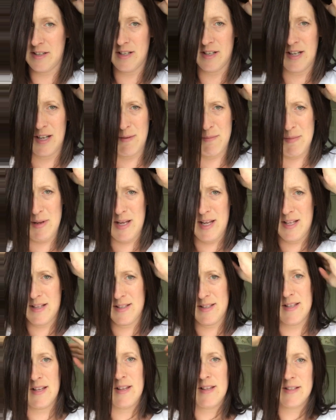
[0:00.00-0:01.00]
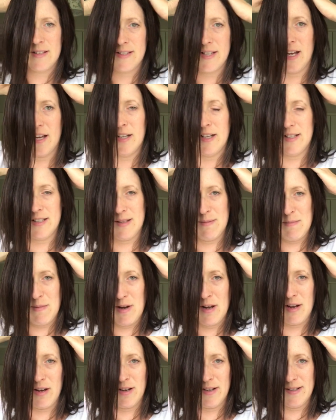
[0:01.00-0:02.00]
it means that the sun is in
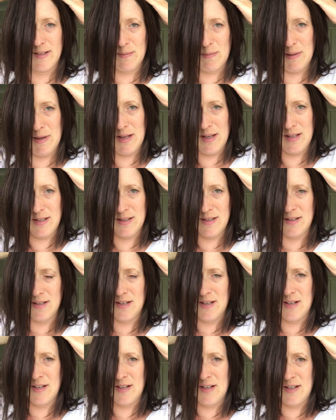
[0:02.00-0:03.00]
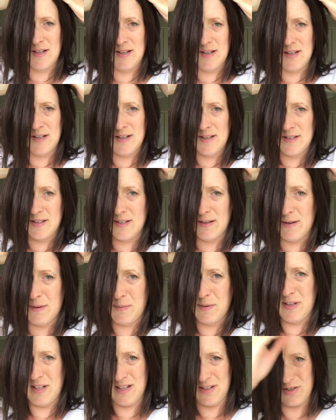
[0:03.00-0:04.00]
my eyes a bit. So I'm
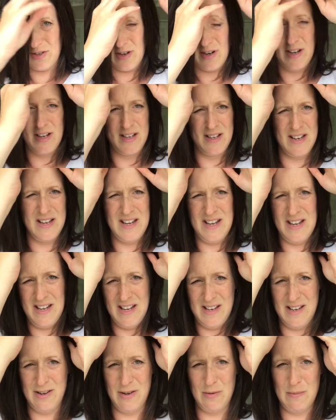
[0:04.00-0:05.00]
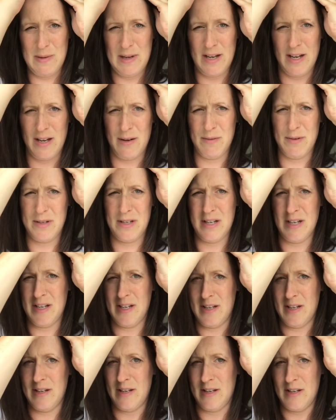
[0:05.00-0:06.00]
going to try and, normally I would
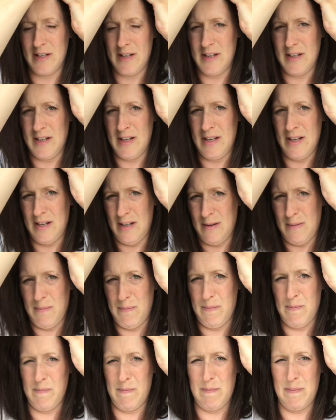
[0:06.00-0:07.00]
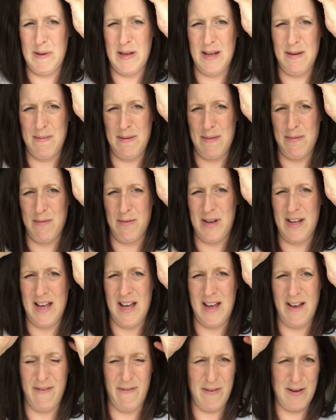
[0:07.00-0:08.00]
be a bit more
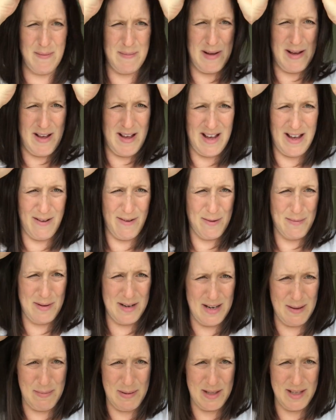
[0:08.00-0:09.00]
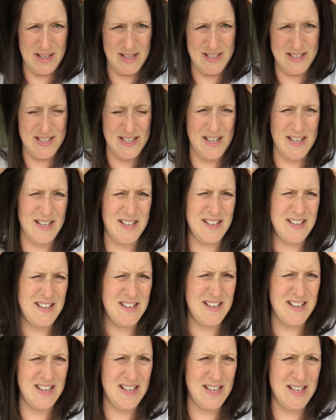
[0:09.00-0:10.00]
careful about how I'm clipping this in.
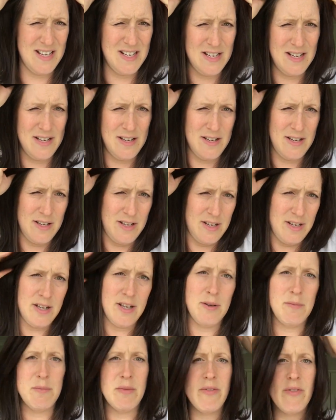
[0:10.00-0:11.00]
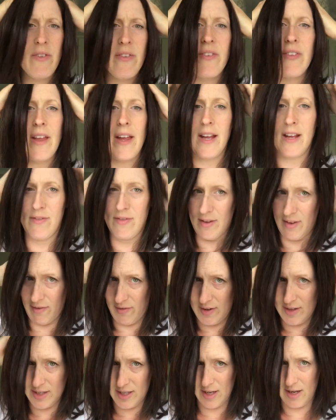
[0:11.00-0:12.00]
But for the sake of this
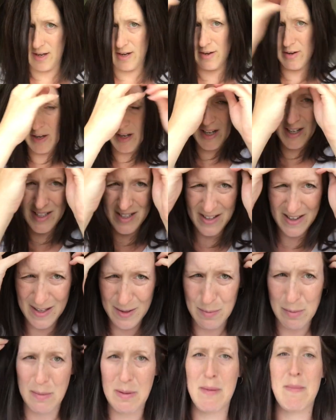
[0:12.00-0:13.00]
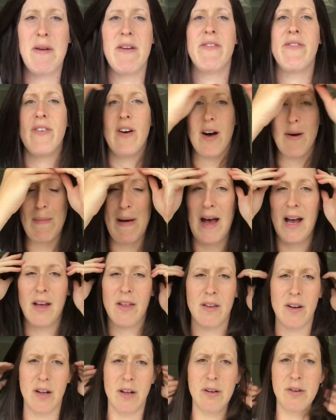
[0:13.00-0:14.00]
video, so probably a bit far back
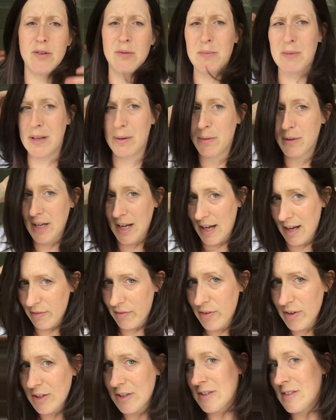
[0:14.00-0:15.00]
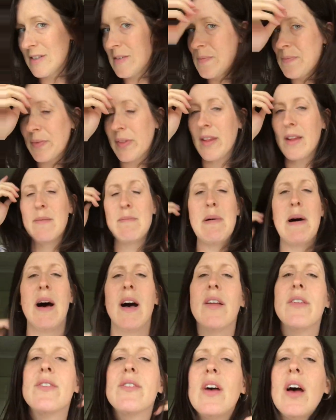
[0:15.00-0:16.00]
than I normally would have.
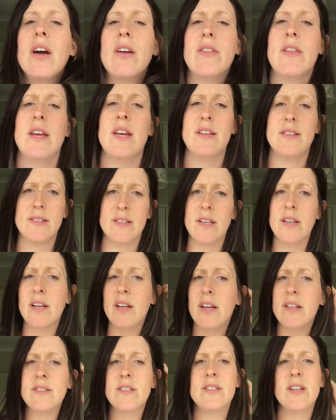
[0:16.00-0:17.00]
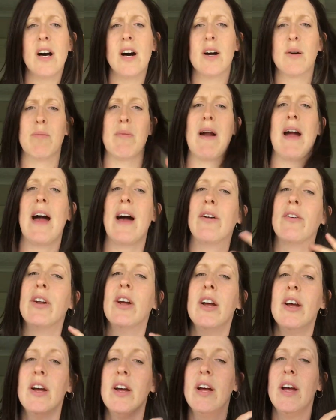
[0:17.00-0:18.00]
But, so this is a dark brown.
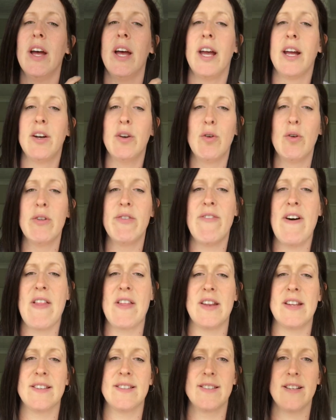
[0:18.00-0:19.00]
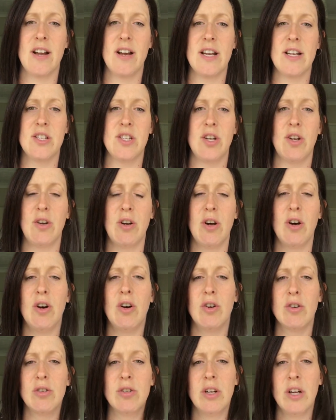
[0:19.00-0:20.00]
Ignore the fact that it's slightly too
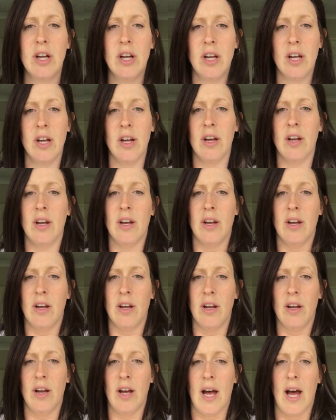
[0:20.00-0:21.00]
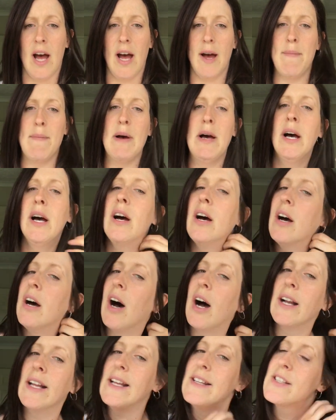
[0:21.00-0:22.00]
long.
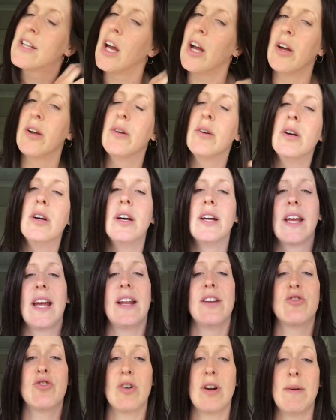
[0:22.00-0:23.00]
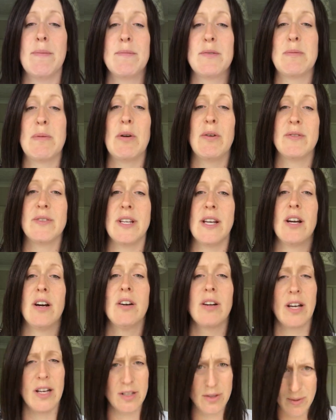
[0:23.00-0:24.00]
I need to go and get it trimmed, but obviously
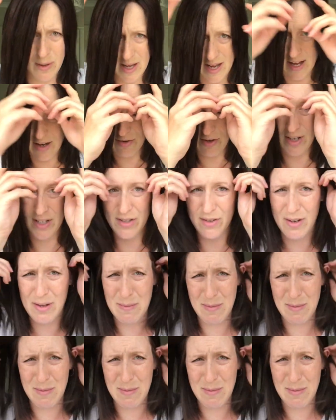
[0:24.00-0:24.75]
can't get to a hairdresser at the